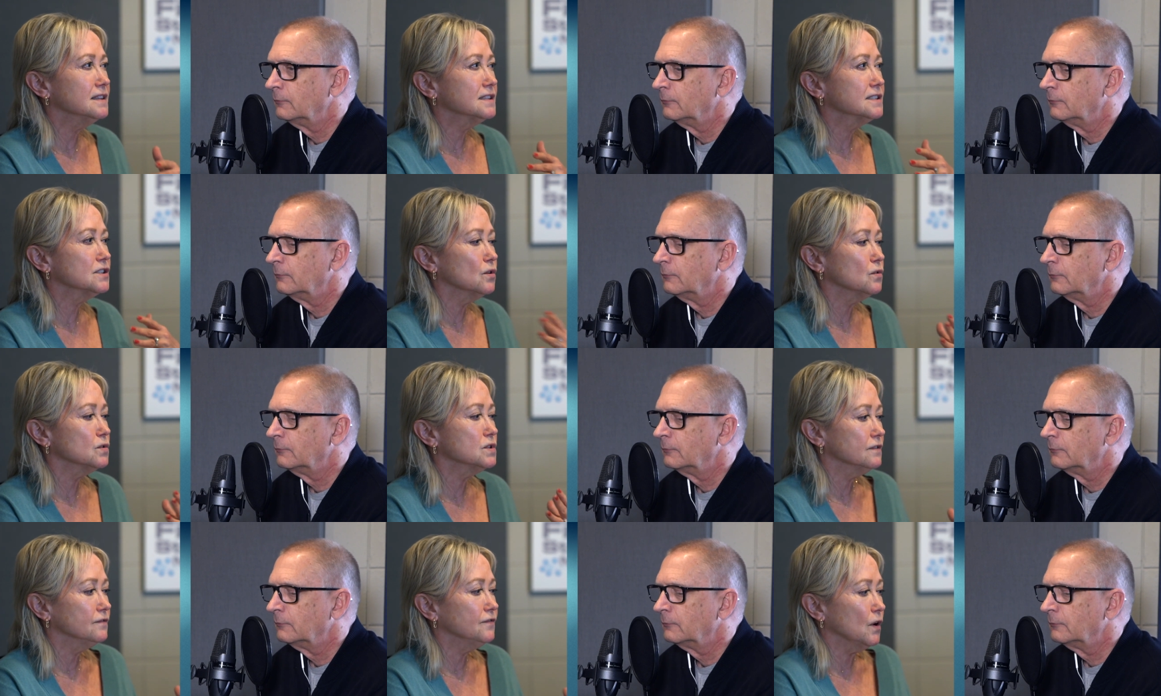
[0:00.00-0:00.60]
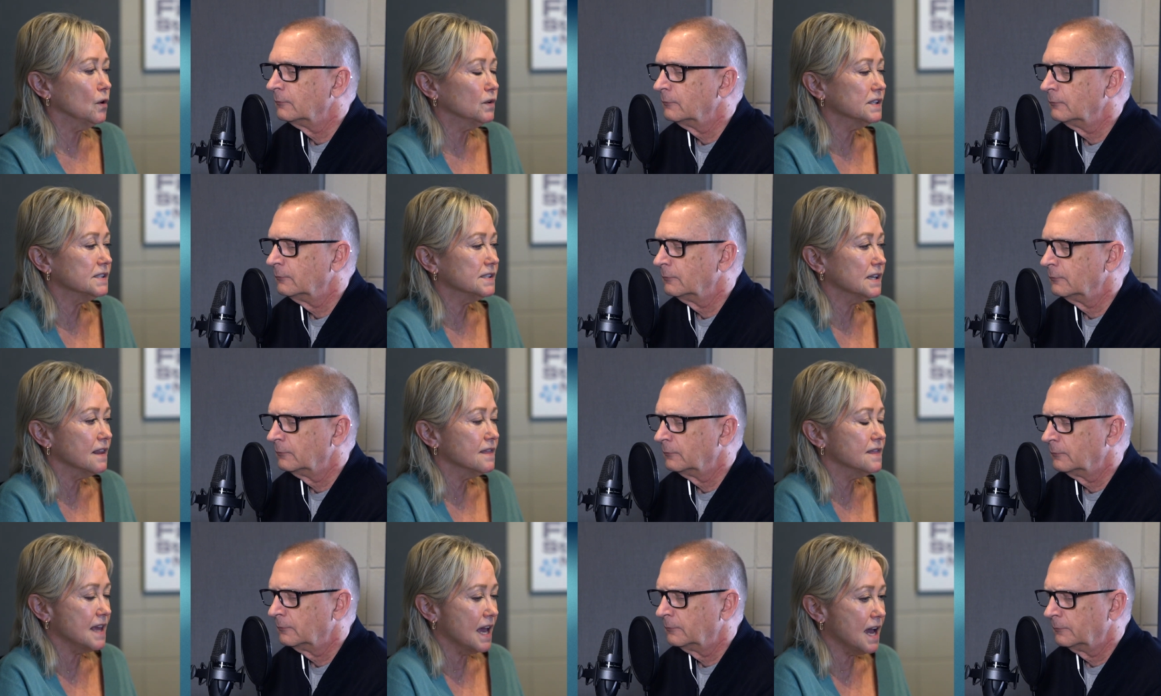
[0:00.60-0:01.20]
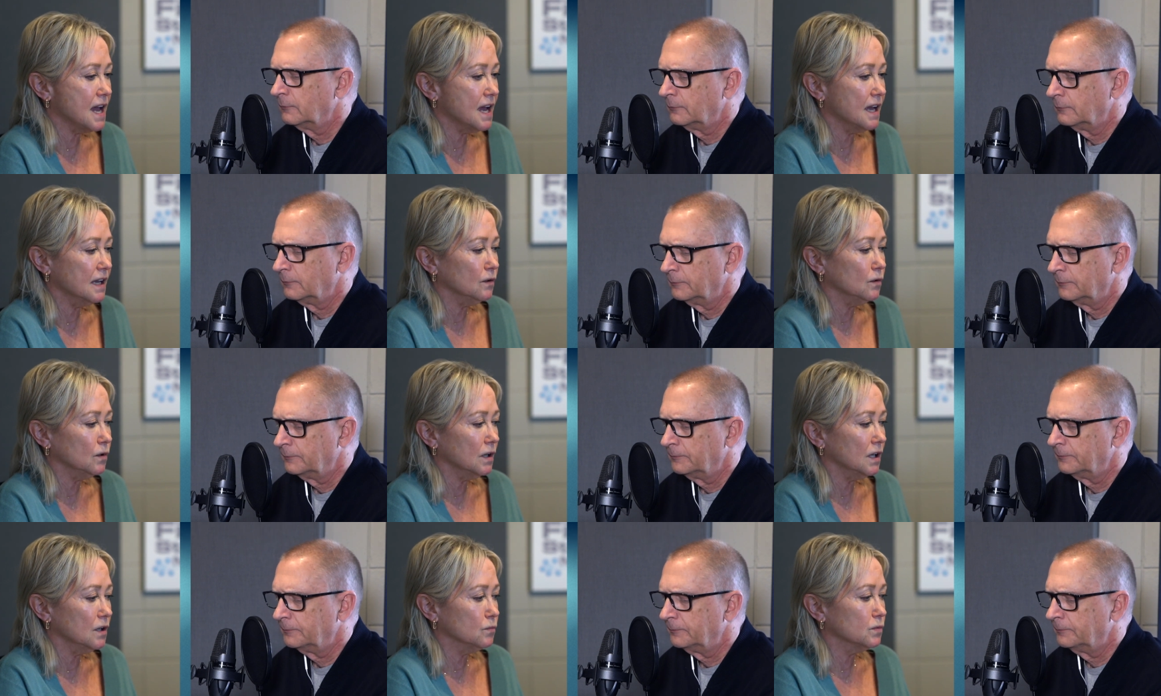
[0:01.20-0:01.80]
Speaker 1: so to focus on that
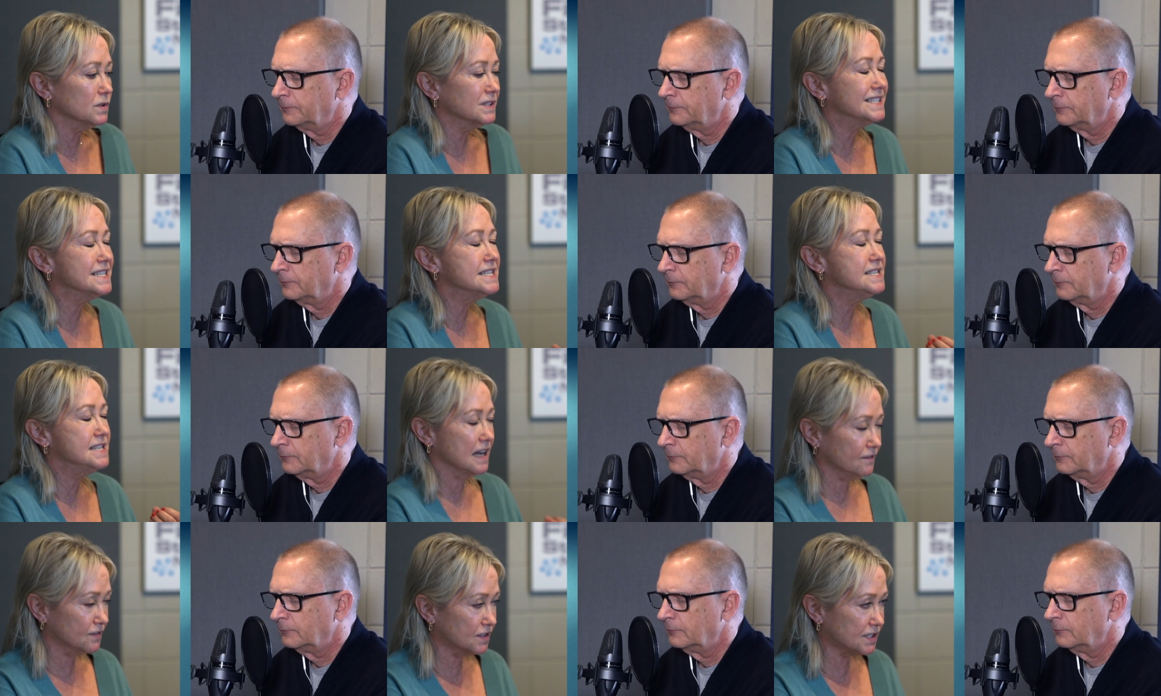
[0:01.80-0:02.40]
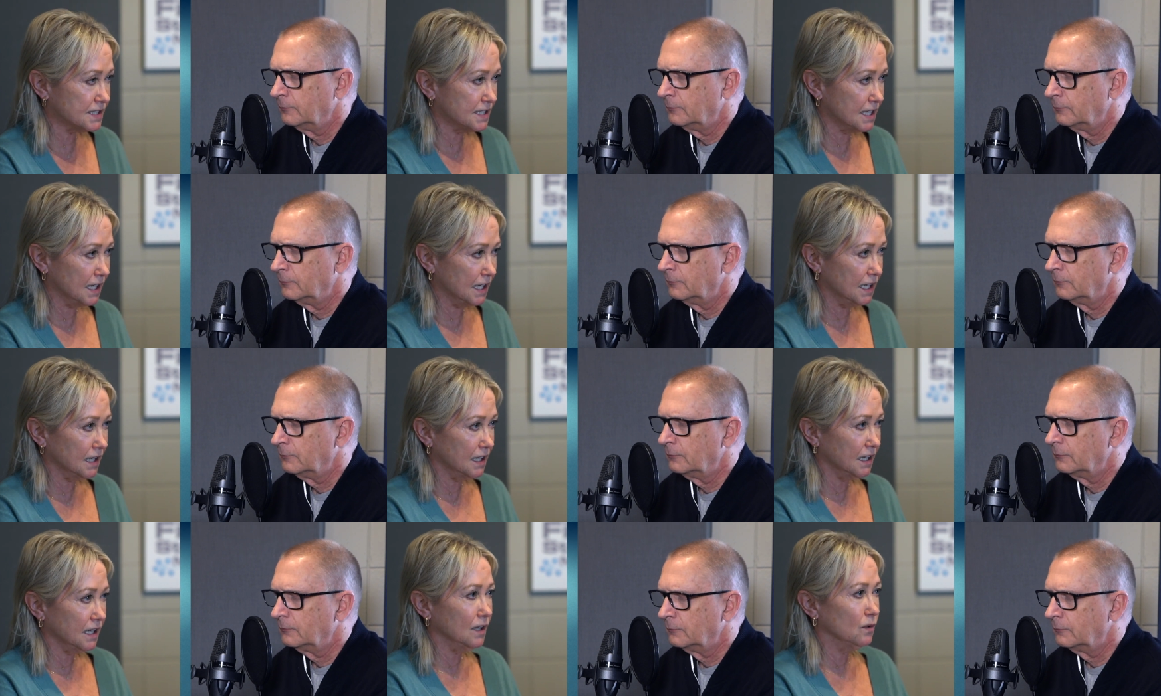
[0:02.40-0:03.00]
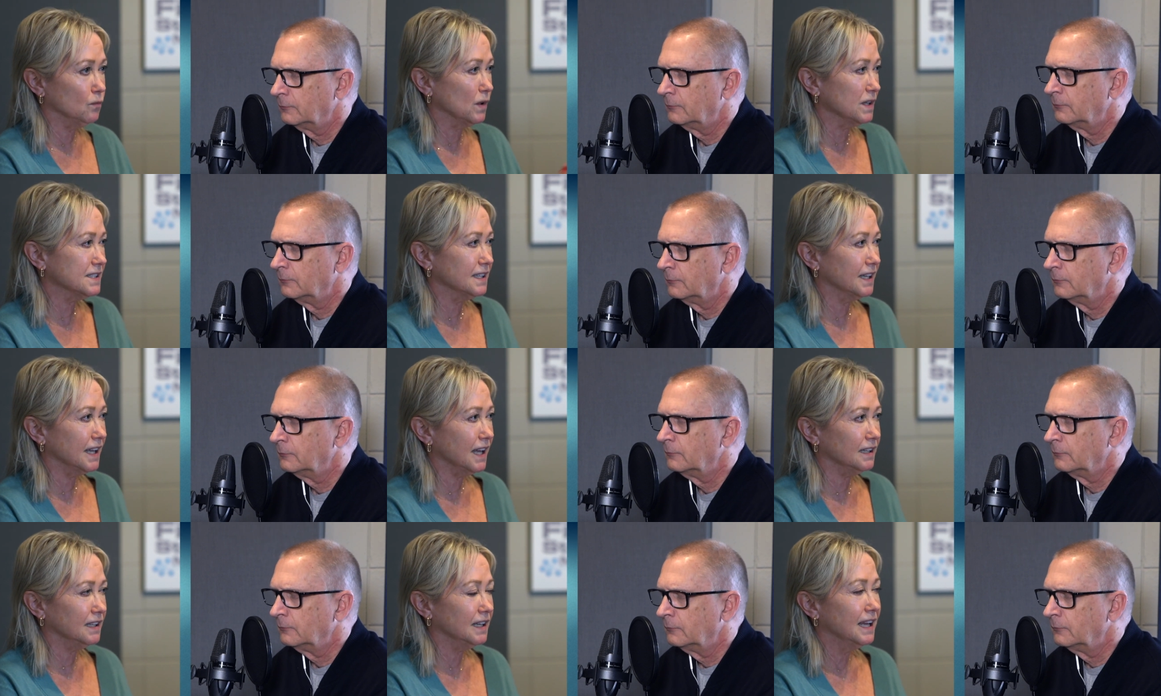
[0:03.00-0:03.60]
it was devastating and
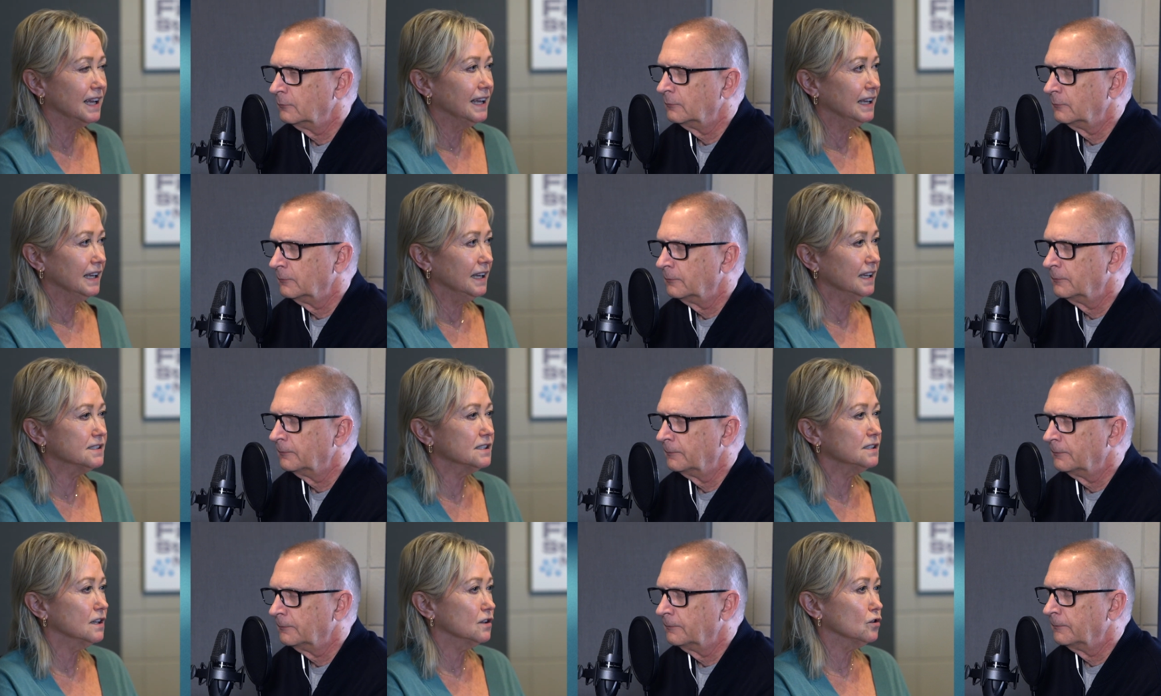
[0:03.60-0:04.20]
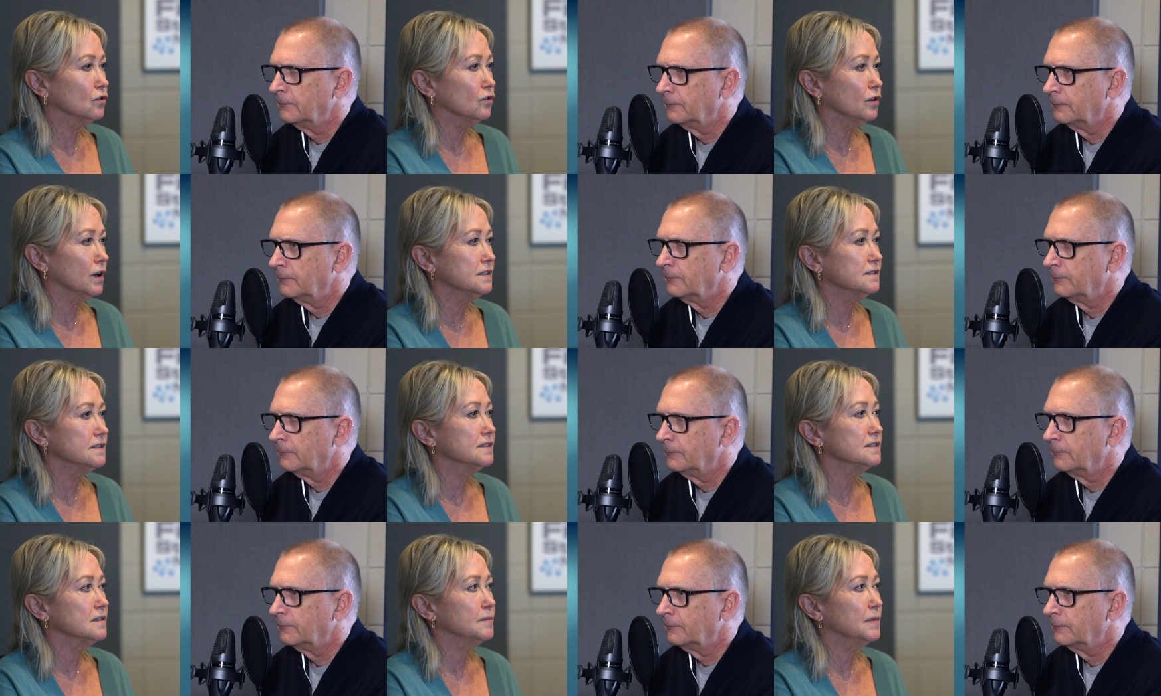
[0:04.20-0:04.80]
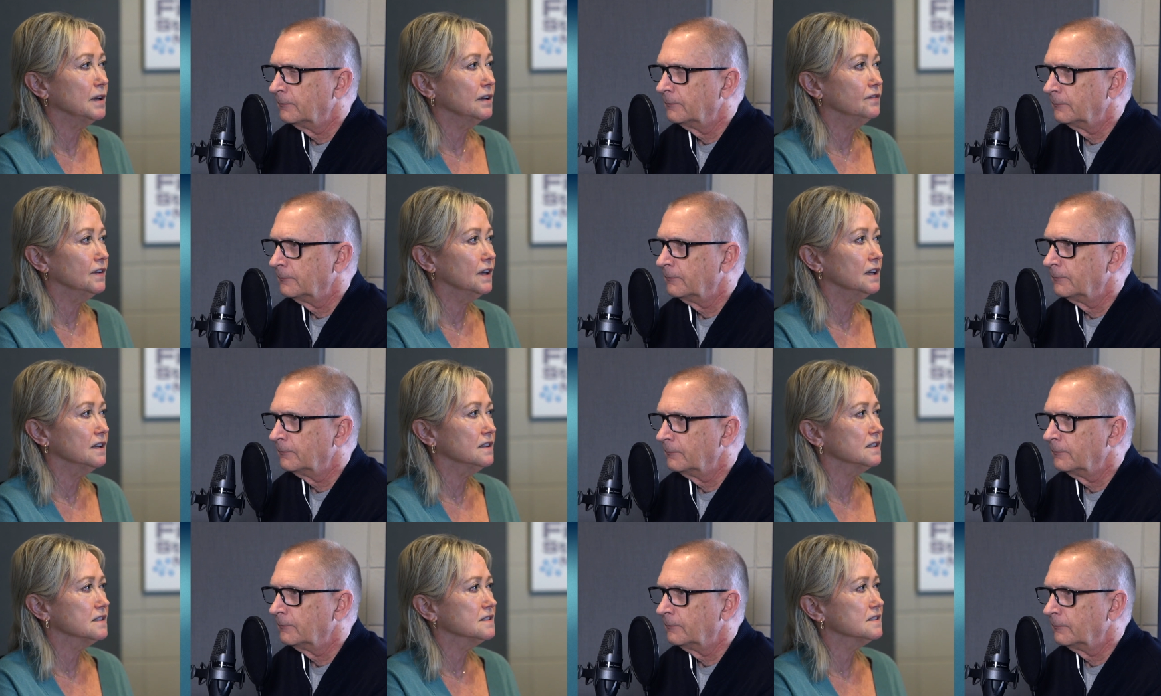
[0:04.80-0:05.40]
once again it's another crisis in my
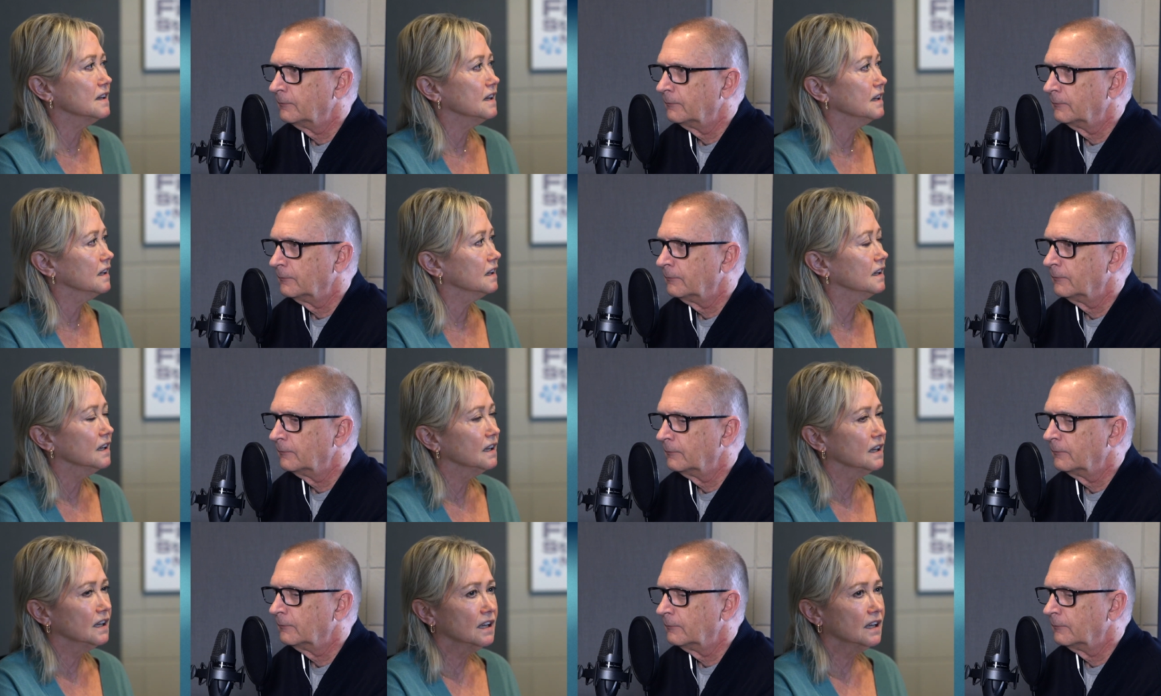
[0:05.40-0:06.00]
faith it's like